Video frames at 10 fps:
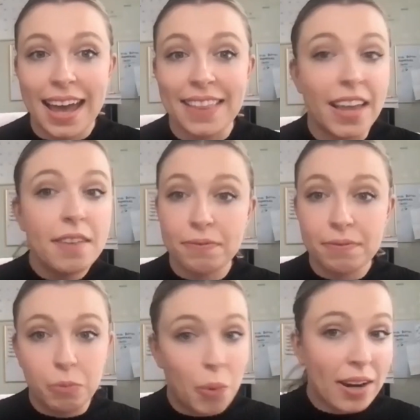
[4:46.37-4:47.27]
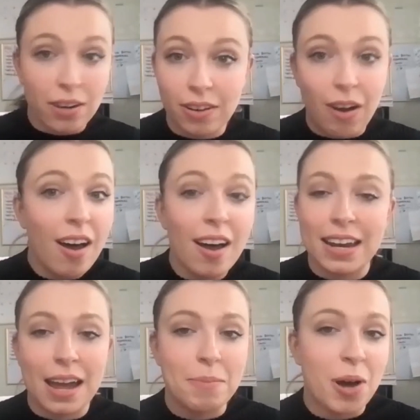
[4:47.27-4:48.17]
And life went
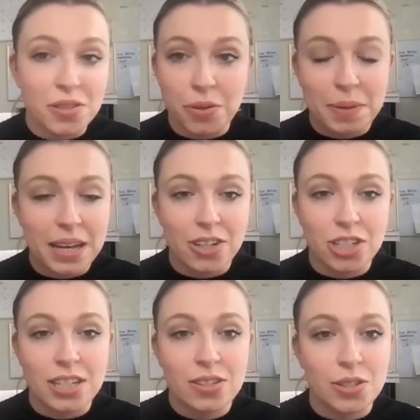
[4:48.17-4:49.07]
on. I'm also a PhD